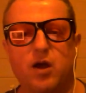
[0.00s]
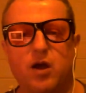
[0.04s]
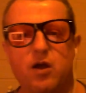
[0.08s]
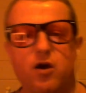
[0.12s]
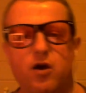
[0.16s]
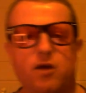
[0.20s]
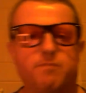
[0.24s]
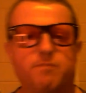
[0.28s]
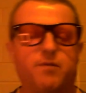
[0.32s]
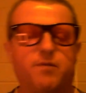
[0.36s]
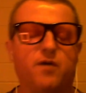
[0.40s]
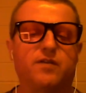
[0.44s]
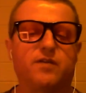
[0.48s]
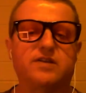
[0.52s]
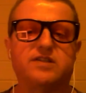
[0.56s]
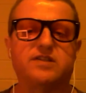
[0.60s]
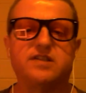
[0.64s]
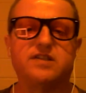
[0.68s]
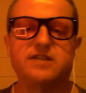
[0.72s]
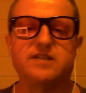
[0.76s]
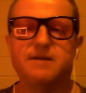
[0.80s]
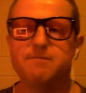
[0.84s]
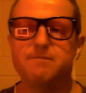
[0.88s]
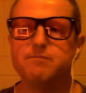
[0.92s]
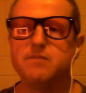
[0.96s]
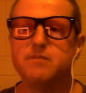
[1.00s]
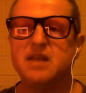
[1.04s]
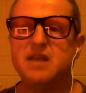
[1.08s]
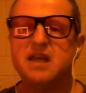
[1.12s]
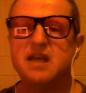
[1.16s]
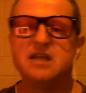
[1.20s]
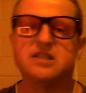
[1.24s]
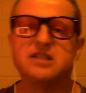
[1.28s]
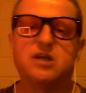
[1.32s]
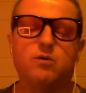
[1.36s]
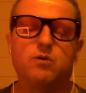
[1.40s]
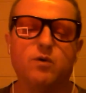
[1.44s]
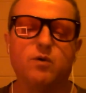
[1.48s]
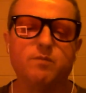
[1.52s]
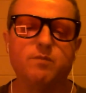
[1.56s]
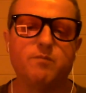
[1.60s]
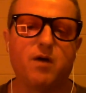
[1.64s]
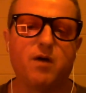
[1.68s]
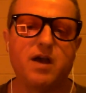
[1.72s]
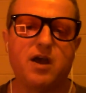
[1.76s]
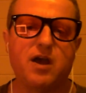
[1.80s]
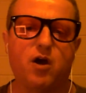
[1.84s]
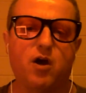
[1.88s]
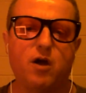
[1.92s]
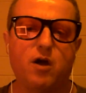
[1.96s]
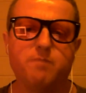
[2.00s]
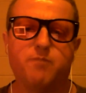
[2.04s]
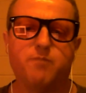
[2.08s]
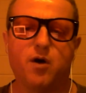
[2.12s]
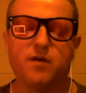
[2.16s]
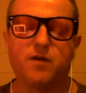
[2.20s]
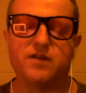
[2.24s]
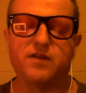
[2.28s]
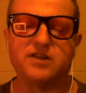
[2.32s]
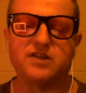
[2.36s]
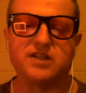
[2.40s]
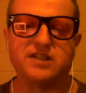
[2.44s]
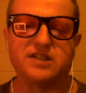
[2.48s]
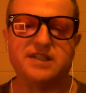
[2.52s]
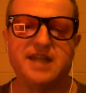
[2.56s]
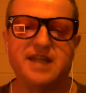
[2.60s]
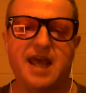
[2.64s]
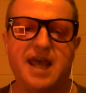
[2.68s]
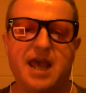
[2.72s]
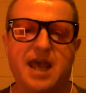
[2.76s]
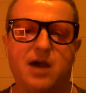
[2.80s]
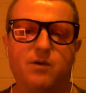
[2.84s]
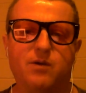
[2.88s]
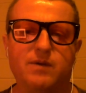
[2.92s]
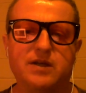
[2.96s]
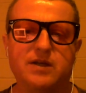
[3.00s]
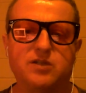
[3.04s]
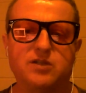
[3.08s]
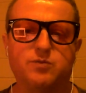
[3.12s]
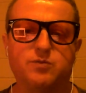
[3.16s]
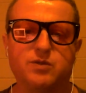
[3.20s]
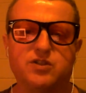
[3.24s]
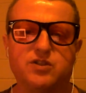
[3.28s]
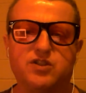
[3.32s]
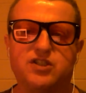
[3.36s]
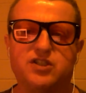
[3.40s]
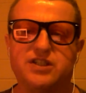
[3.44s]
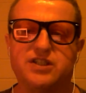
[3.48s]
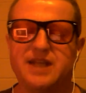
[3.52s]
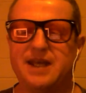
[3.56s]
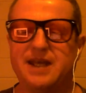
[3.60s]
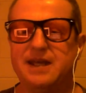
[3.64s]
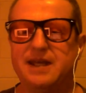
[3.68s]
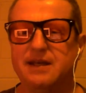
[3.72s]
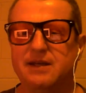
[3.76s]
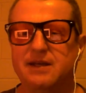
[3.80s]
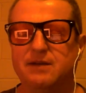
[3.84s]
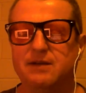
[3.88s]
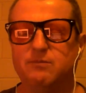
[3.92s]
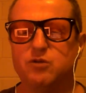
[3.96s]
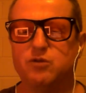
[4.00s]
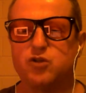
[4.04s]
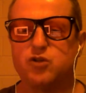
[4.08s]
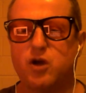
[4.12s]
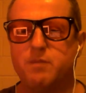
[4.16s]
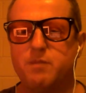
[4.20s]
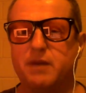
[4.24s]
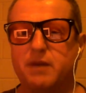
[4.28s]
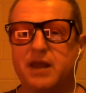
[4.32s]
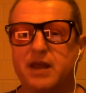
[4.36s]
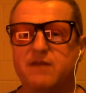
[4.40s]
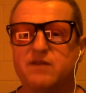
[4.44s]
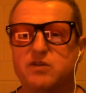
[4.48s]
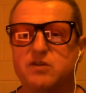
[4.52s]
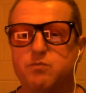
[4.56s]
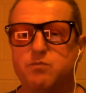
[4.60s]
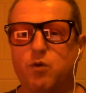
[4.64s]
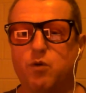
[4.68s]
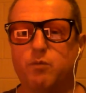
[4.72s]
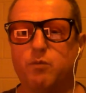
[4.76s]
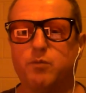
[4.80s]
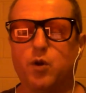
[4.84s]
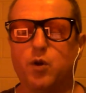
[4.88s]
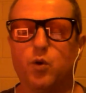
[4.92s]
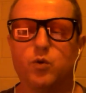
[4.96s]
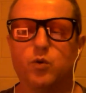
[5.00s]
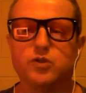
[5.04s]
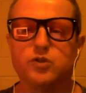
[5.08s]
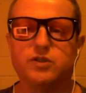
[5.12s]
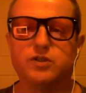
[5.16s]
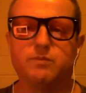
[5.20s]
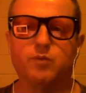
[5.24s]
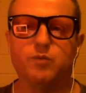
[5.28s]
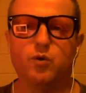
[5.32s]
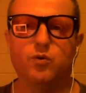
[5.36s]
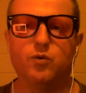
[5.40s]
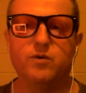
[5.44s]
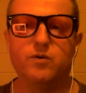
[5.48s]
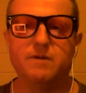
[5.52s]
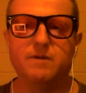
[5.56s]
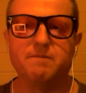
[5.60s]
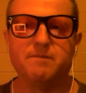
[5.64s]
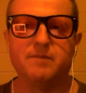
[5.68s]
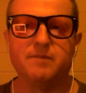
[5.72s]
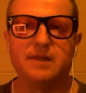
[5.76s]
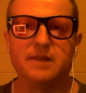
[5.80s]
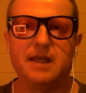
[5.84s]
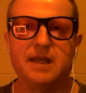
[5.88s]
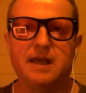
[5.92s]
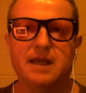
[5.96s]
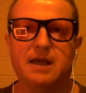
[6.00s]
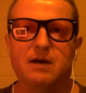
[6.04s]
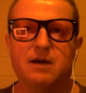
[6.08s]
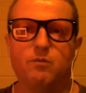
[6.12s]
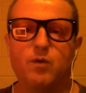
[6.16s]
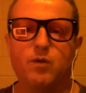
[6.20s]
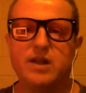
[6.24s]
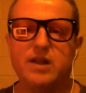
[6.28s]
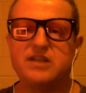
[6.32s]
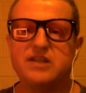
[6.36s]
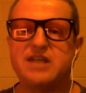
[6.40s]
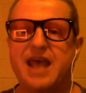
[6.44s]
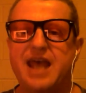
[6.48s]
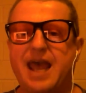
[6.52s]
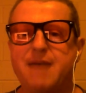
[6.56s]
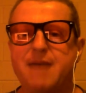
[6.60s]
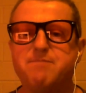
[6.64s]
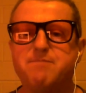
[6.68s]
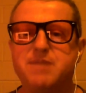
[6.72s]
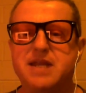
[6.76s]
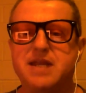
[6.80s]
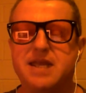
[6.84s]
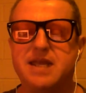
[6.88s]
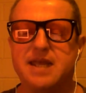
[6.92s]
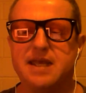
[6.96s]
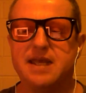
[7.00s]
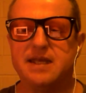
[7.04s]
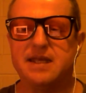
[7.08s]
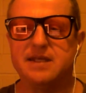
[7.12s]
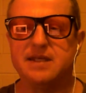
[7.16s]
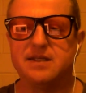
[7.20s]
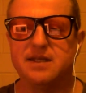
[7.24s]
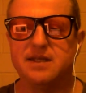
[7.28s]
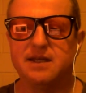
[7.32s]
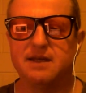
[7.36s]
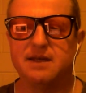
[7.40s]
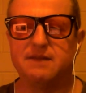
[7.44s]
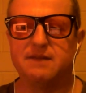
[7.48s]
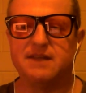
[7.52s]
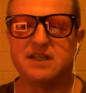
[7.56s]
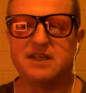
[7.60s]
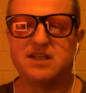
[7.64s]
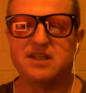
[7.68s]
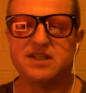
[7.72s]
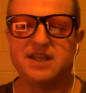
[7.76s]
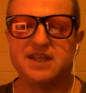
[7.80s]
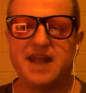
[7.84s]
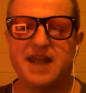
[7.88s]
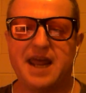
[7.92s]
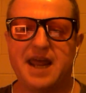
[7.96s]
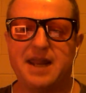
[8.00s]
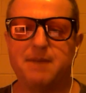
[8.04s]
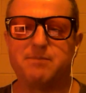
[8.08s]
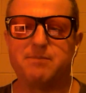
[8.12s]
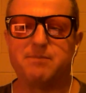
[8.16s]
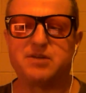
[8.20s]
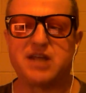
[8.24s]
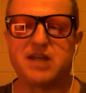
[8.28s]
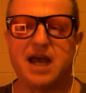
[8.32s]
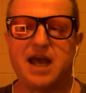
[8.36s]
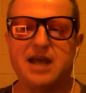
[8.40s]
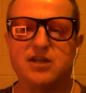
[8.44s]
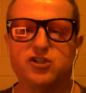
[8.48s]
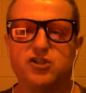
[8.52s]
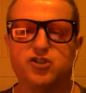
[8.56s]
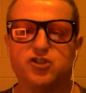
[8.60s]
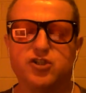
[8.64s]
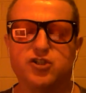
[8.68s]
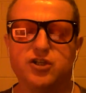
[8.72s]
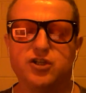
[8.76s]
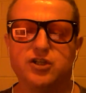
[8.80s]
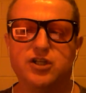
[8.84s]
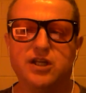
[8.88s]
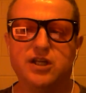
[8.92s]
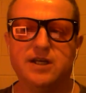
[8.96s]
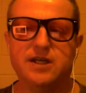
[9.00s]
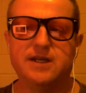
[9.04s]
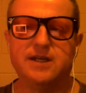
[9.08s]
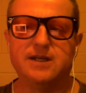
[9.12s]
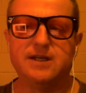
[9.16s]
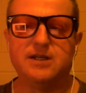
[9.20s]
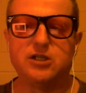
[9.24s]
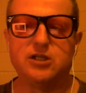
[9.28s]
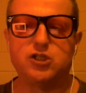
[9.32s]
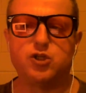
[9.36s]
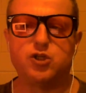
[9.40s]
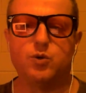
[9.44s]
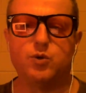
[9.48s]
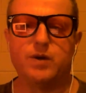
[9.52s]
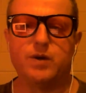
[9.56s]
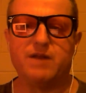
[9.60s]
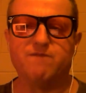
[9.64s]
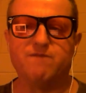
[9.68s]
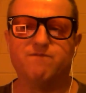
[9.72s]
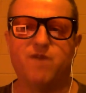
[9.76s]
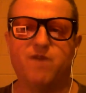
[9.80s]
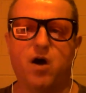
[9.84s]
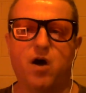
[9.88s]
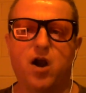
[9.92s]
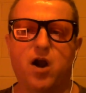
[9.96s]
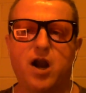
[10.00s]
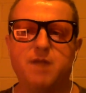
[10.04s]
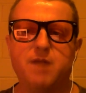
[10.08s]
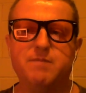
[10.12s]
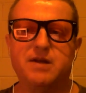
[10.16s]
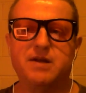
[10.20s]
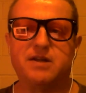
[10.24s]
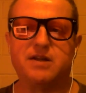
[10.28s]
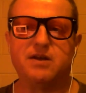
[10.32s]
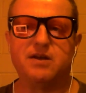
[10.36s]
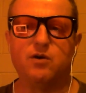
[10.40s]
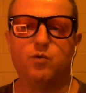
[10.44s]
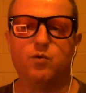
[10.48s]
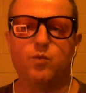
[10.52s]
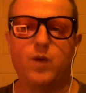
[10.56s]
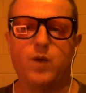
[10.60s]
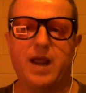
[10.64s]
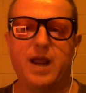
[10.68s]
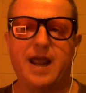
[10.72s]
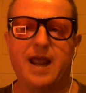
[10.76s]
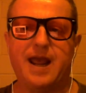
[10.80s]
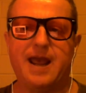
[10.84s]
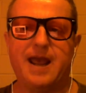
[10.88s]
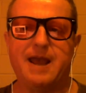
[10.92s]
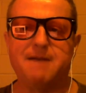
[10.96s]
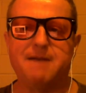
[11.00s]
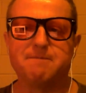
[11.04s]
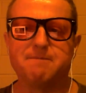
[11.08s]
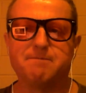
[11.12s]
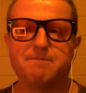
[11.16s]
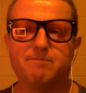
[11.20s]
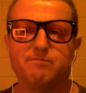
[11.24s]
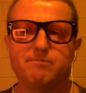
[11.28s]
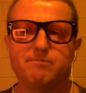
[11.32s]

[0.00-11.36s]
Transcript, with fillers: my hypothesis. So what my hypothesis now is, which see, which I believe is more plausible, what is happening is this is an adaptation to an environment where